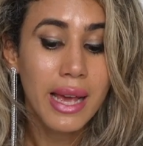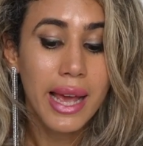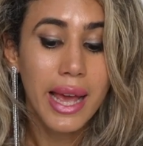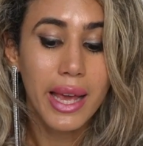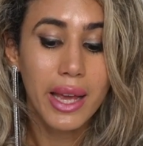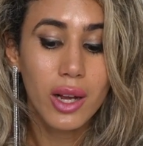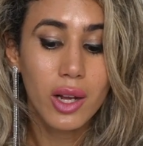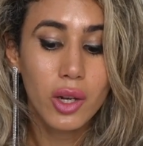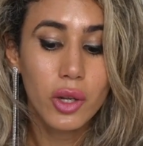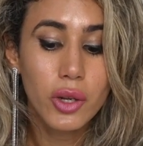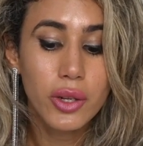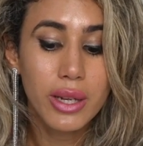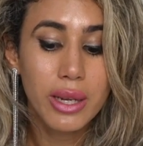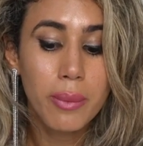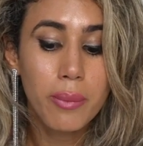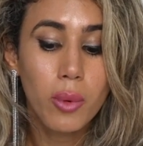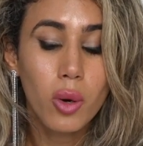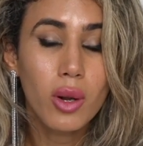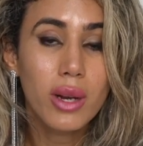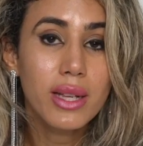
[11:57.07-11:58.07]

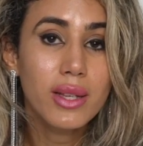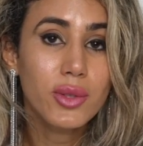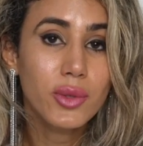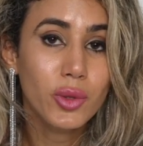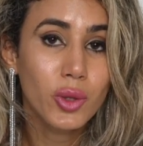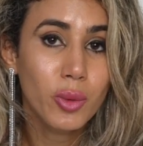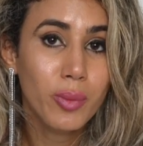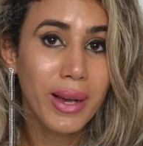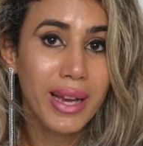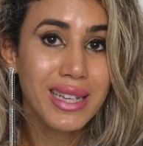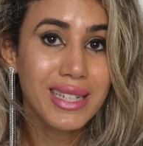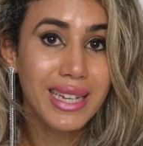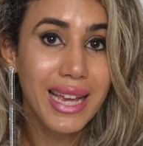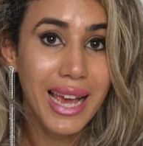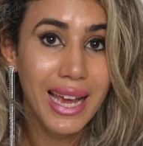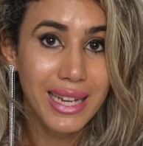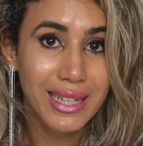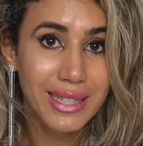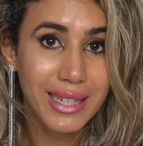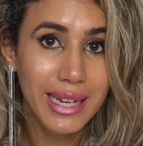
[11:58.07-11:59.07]
including polysorbate
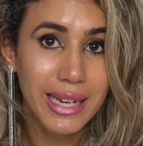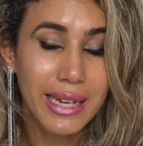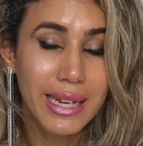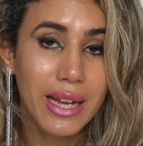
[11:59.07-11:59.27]
80.